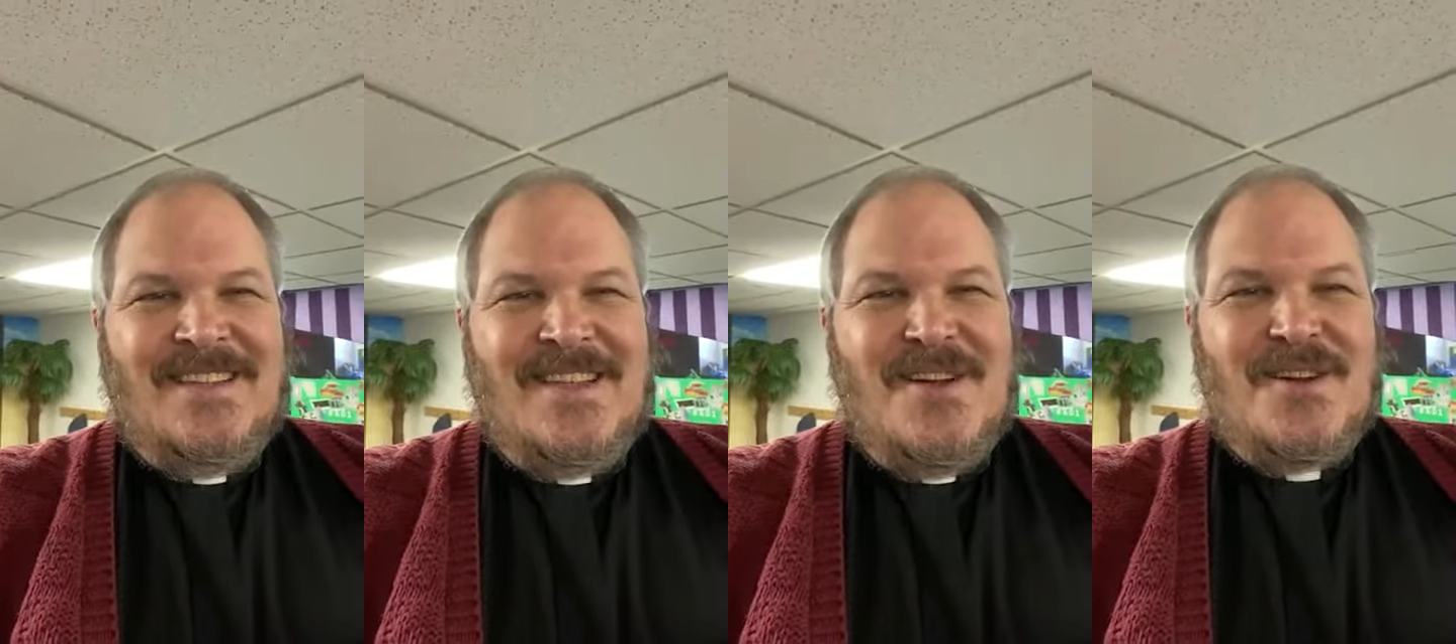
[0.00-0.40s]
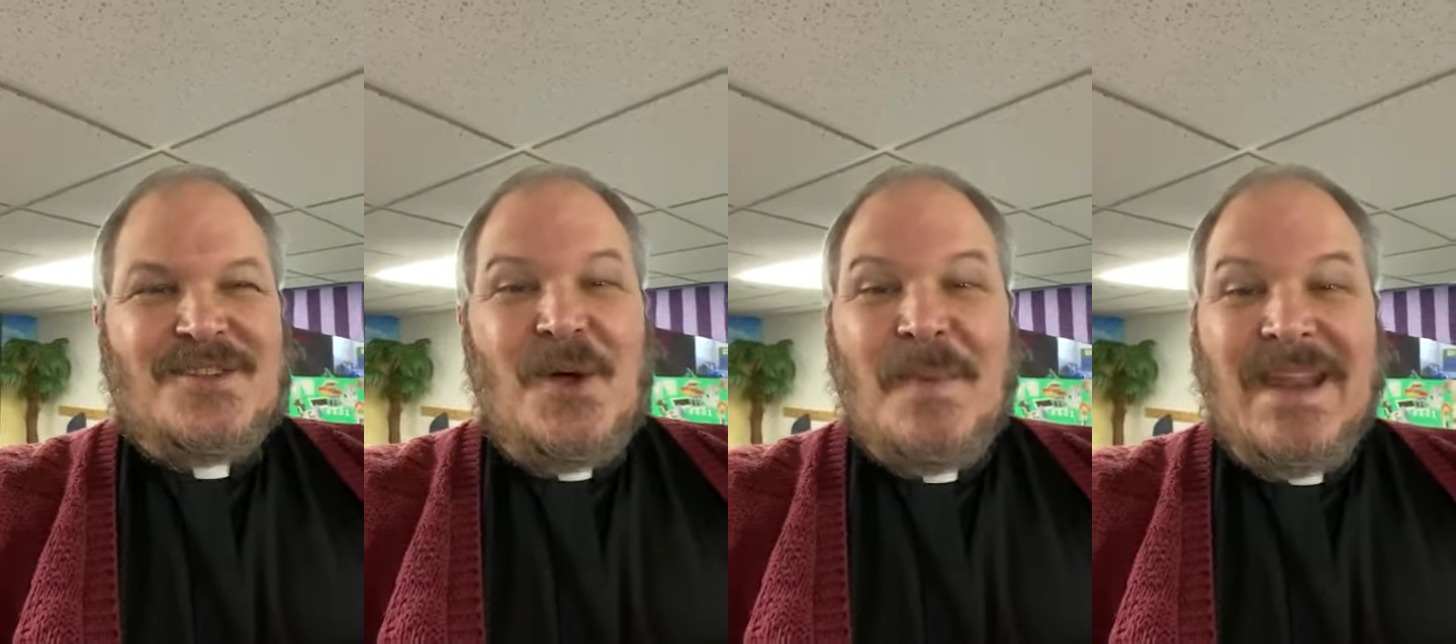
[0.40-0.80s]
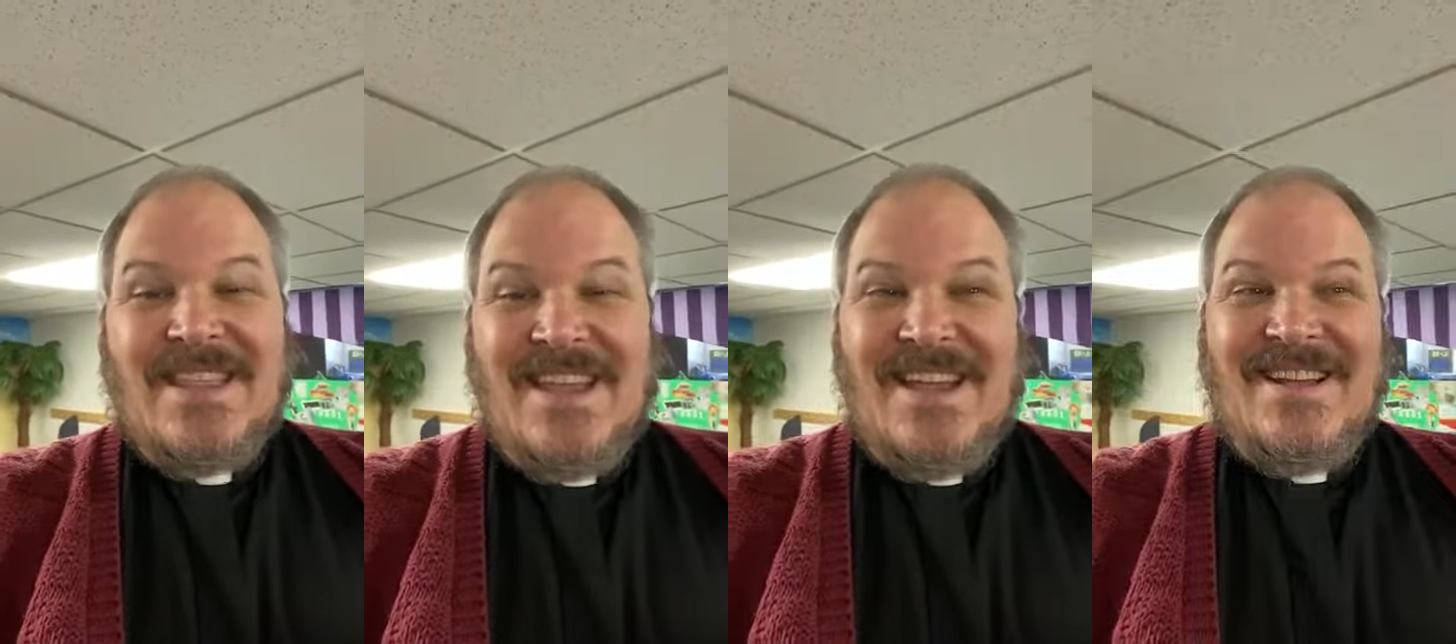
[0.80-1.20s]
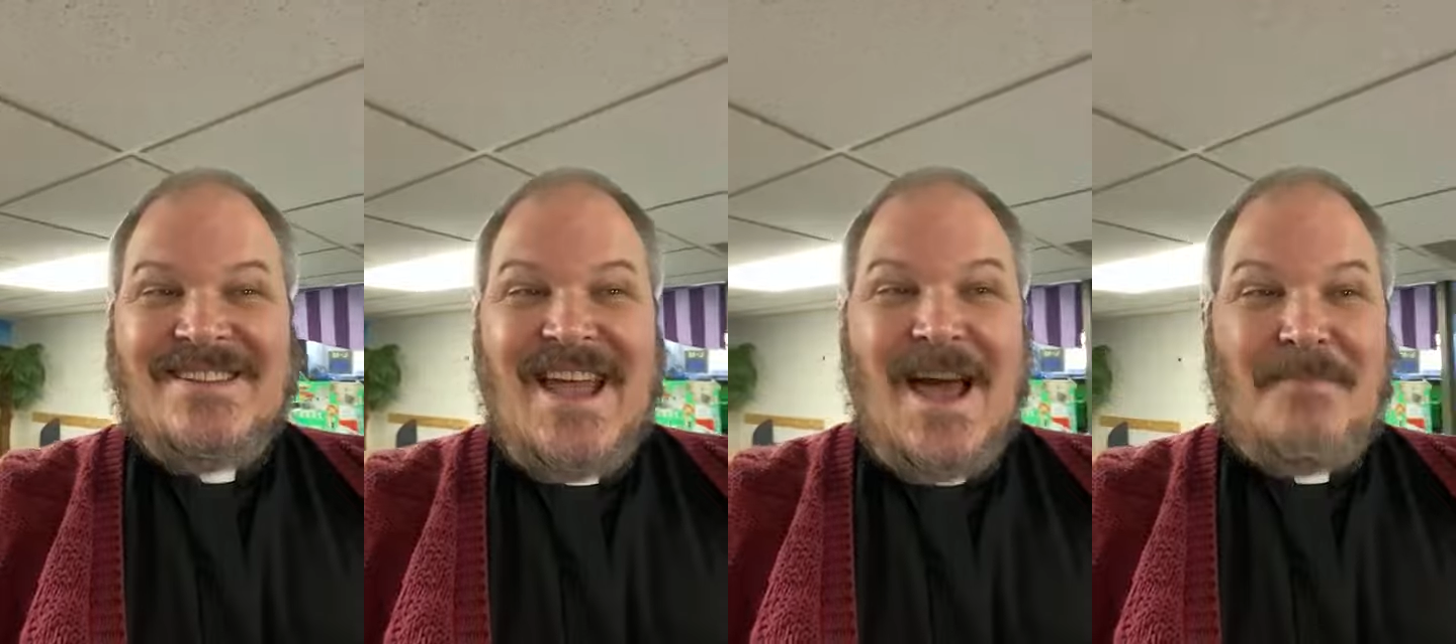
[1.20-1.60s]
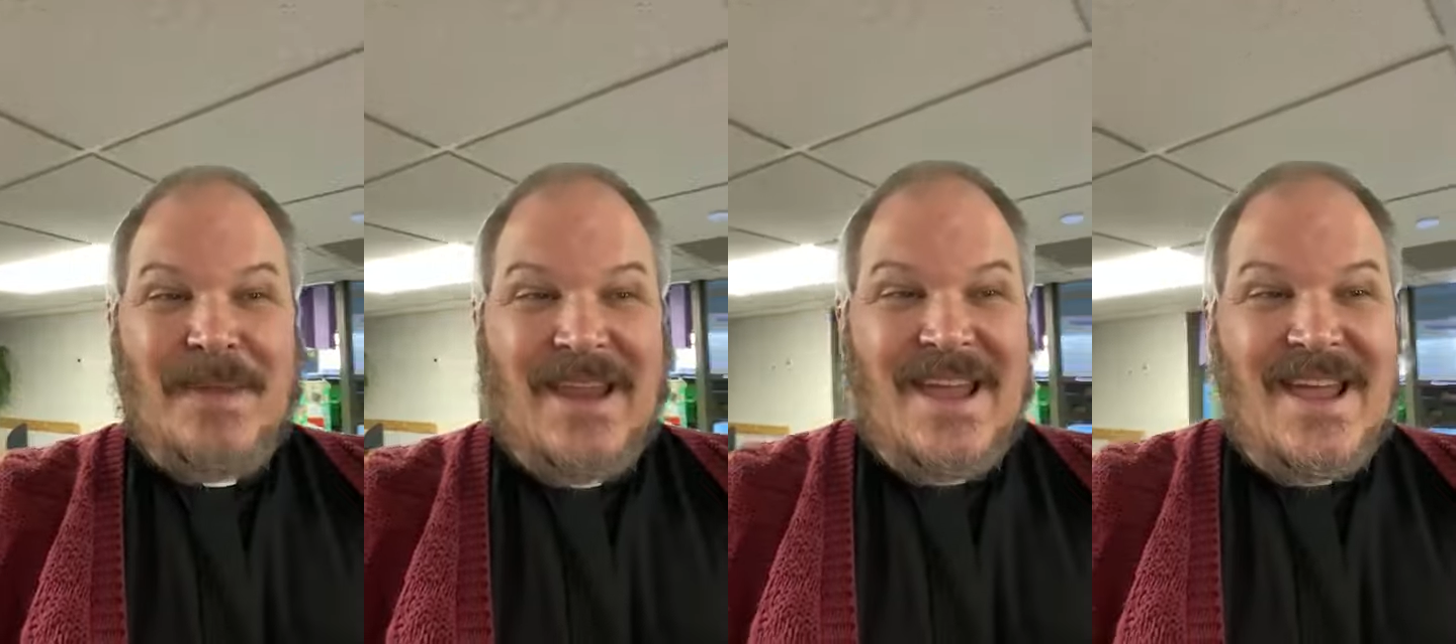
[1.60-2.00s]
There are so many things
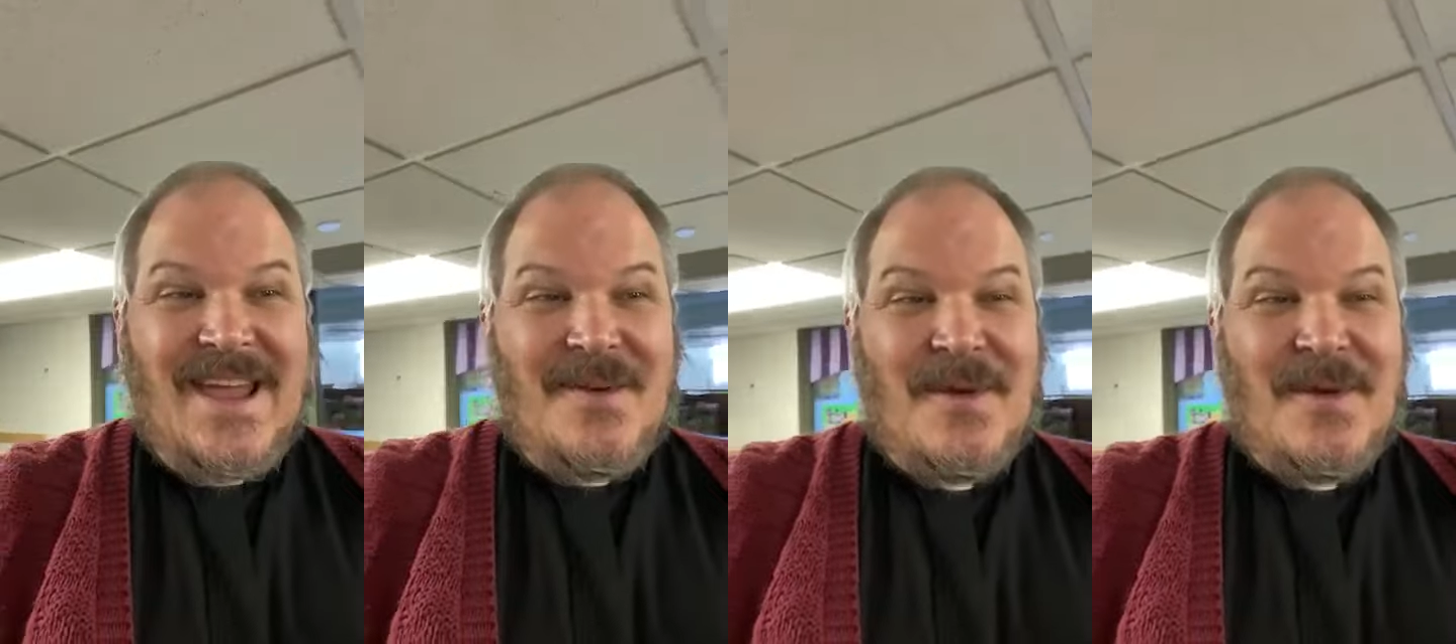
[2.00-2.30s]
happening